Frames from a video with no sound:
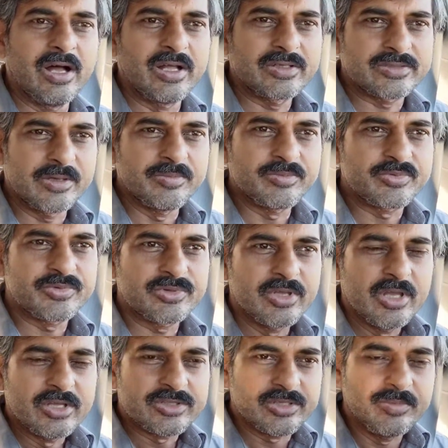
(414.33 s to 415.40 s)
some
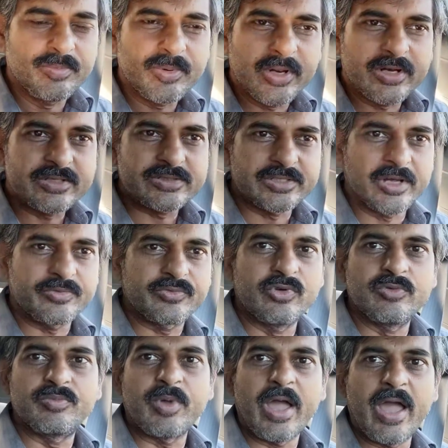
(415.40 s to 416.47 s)
simpler stuff
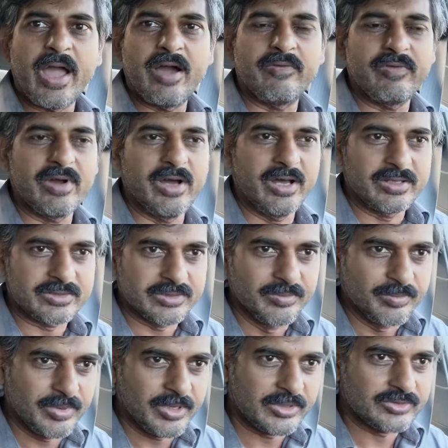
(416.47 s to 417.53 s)
could have
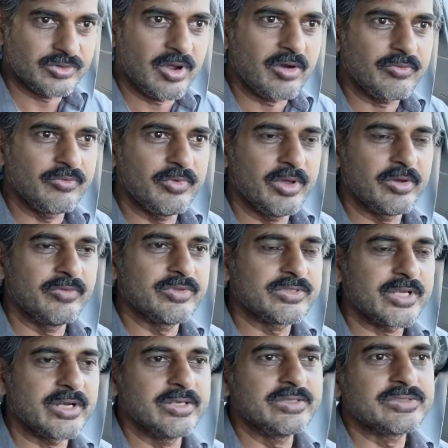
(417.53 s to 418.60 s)
simpler software
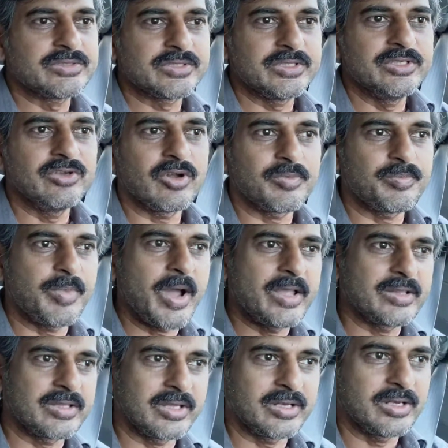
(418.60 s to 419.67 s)
which are in C or
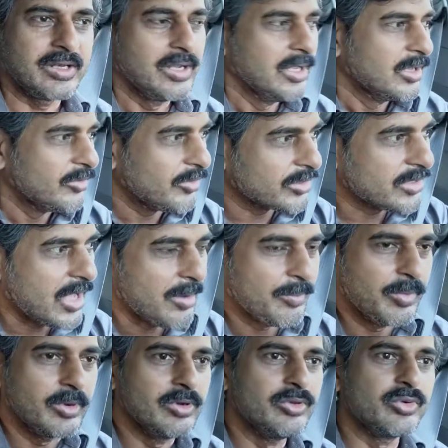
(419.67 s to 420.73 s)
Python. For
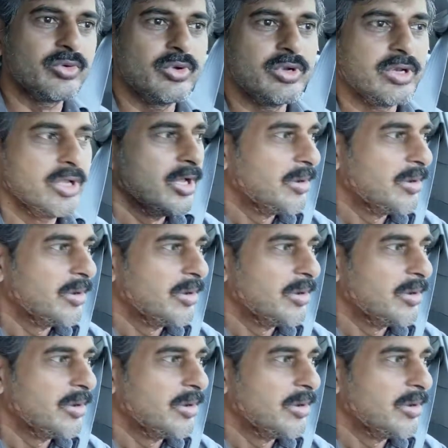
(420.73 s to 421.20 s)
example, you could